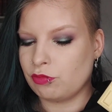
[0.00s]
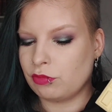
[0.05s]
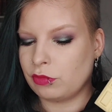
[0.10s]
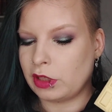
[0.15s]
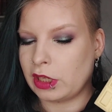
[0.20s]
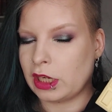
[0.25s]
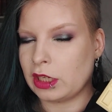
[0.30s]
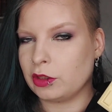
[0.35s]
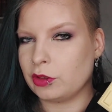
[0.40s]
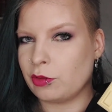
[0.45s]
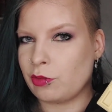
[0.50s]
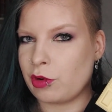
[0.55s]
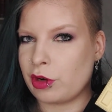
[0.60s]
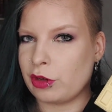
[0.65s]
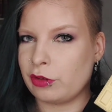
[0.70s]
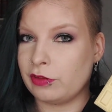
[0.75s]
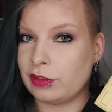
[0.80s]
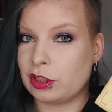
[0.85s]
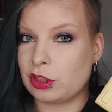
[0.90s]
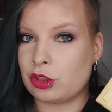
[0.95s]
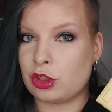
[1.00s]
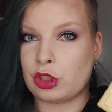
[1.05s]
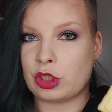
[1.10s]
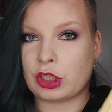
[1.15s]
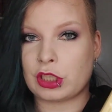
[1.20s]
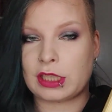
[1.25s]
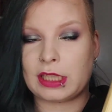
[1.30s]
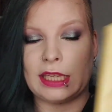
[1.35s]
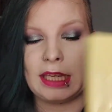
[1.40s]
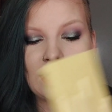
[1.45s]
getting rid of it
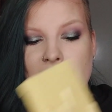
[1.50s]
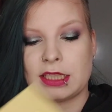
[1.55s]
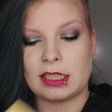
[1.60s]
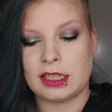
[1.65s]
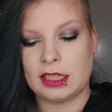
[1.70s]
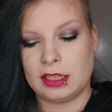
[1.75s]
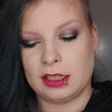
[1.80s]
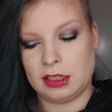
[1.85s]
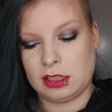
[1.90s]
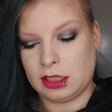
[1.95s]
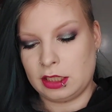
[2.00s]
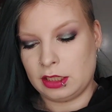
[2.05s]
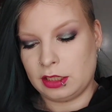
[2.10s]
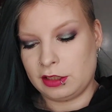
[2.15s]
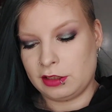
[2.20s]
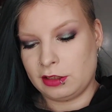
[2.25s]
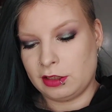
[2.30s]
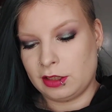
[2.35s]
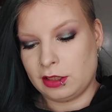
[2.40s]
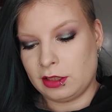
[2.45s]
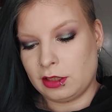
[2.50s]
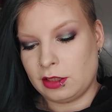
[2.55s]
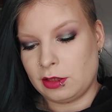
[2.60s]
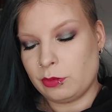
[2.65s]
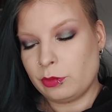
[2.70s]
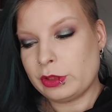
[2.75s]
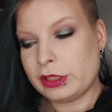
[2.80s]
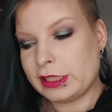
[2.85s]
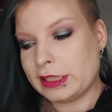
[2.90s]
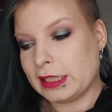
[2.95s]
just yet.
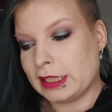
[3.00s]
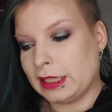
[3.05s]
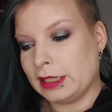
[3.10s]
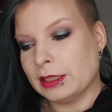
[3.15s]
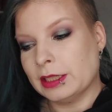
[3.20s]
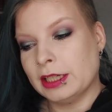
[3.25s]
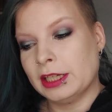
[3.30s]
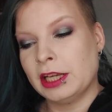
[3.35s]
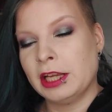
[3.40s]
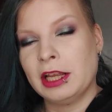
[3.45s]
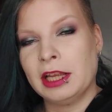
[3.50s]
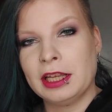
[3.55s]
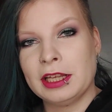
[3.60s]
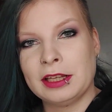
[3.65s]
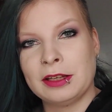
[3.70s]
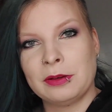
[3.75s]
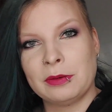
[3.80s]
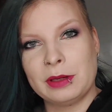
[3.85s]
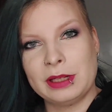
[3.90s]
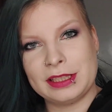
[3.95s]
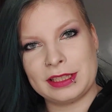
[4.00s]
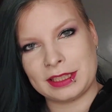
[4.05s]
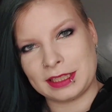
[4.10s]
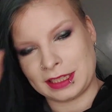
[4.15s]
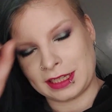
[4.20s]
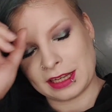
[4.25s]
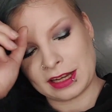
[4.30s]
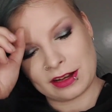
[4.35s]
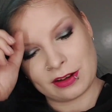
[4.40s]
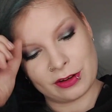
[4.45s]
We'll see. We'll see
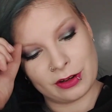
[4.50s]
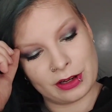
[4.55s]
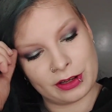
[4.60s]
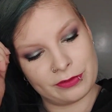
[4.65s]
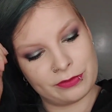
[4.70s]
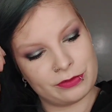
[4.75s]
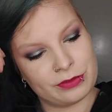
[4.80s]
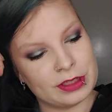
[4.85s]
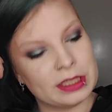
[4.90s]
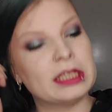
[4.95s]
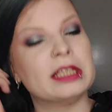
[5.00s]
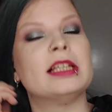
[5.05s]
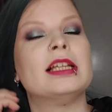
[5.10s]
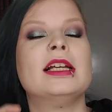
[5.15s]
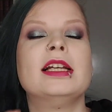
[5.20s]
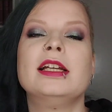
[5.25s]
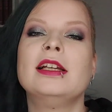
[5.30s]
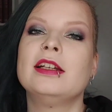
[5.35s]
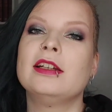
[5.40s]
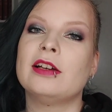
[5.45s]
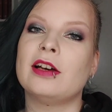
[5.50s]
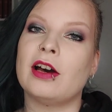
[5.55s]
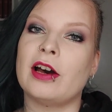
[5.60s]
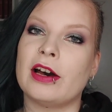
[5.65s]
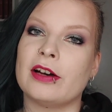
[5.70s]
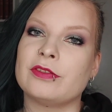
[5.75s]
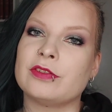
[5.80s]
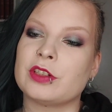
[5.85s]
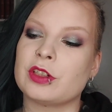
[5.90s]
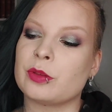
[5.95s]
how I feel
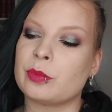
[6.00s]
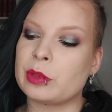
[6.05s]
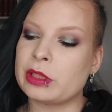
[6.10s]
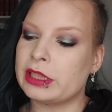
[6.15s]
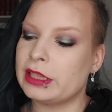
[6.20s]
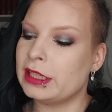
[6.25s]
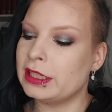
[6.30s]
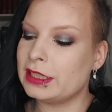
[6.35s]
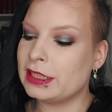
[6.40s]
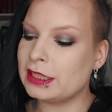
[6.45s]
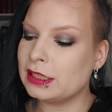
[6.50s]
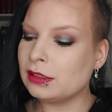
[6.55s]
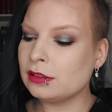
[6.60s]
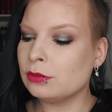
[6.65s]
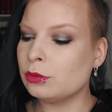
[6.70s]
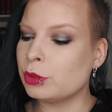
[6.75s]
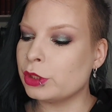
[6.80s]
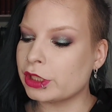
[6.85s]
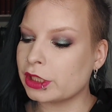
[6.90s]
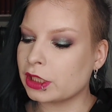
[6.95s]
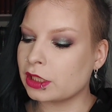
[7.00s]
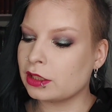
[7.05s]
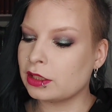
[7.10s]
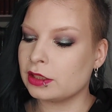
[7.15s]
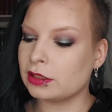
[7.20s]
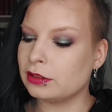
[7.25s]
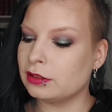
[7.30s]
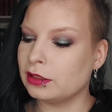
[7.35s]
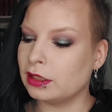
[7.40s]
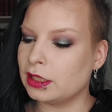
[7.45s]
after, but they still work
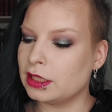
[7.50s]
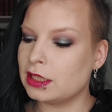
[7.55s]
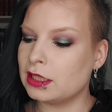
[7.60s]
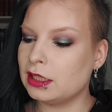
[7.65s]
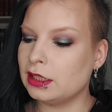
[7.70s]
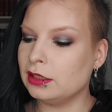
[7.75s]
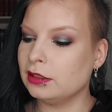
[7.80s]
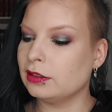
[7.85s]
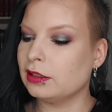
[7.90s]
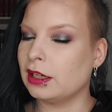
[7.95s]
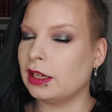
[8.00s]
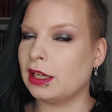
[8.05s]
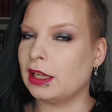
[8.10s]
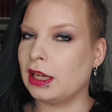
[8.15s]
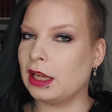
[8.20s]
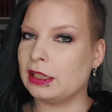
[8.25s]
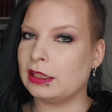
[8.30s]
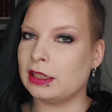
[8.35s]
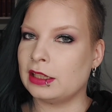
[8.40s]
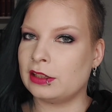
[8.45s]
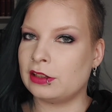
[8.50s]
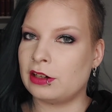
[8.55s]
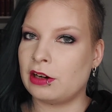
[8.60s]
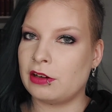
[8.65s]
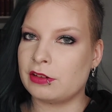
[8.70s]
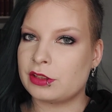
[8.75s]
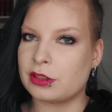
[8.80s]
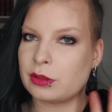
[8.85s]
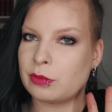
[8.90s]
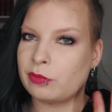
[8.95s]
nicely and there are
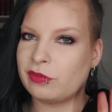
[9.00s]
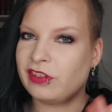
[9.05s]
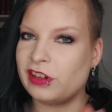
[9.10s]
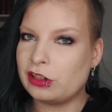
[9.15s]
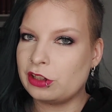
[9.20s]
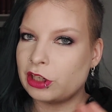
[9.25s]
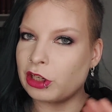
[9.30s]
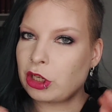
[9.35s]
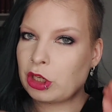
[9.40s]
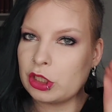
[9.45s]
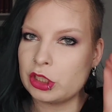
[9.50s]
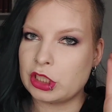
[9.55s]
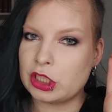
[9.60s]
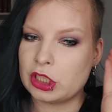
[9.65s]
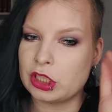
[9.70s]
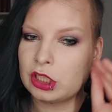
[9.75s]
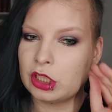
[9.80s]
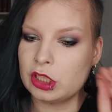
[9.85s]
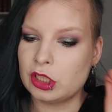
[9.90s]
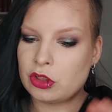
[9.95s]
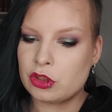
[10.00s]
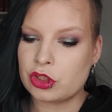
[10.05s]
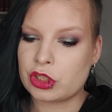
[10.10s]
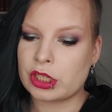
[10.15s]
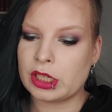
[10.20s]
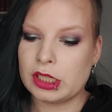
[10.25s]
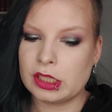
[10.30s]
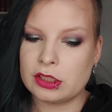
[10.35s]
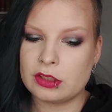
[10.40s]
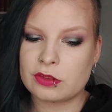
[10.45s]
some very good
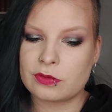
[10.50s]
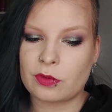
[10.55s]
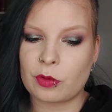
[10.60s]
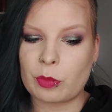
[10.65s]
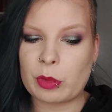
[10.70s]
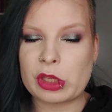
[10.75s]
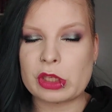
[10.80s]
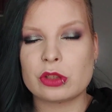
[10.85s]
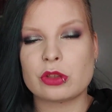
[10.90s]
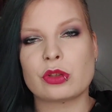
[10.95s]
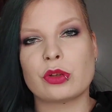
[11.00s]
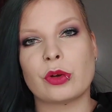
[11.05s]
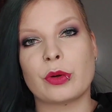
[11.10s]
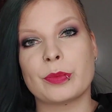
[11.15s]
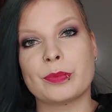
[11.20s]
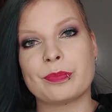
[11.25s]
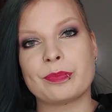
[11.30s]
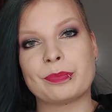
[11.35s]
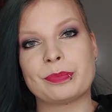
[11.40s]
shades for me, so